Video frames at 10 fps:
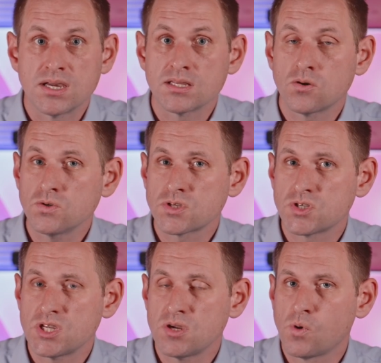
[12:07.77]
and also
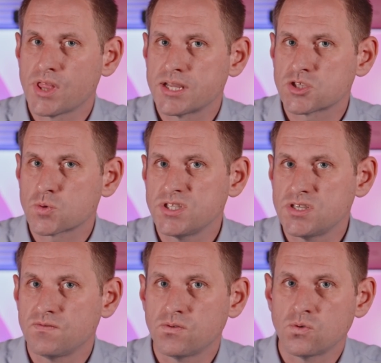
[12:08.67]
seeing what that
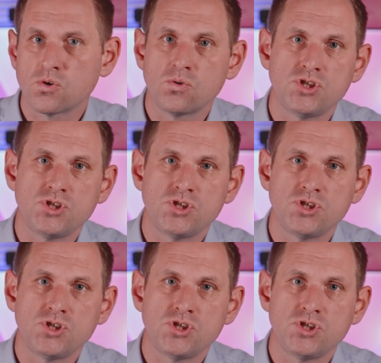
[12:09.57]
24-core